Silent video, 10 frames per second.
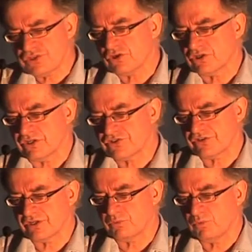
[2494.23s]
Is your
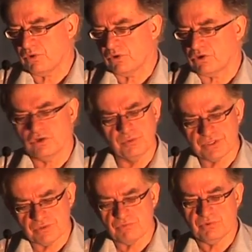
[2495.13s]
country at war? Who
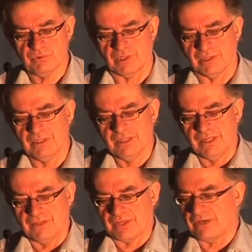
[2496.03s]
is the ruler?
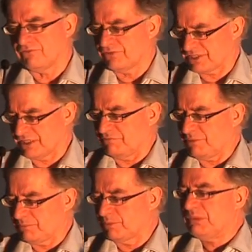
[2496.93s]
Then obviously,
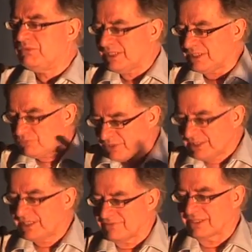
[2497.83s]
if people were really
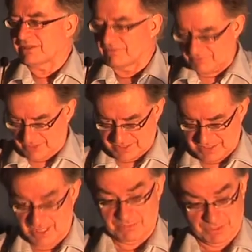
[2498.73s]
reliving that
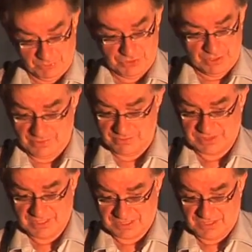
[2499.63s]
time, they would know
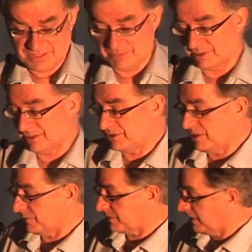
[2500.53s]
those things, and they typically
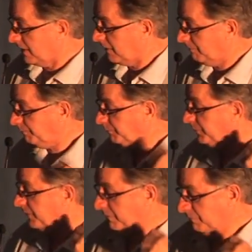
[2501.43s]
don't.
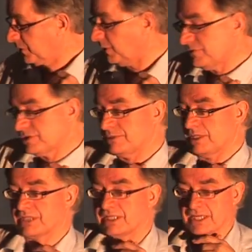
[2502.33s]
You even
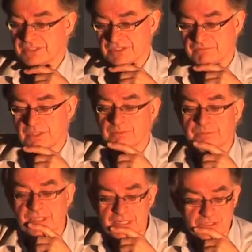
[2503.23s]
sometimes get cases of
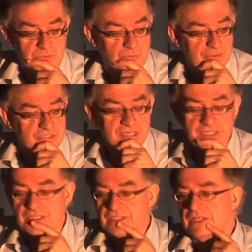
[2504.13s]
people being asked what the
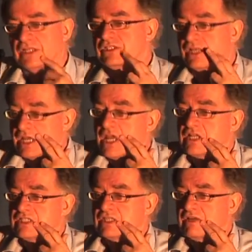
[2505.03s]
date is, and they'll say
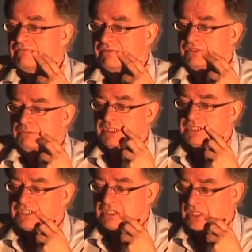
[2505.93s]
it's 50
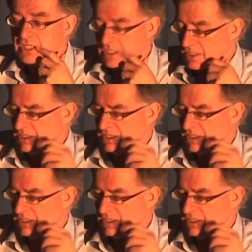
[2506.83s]
BC.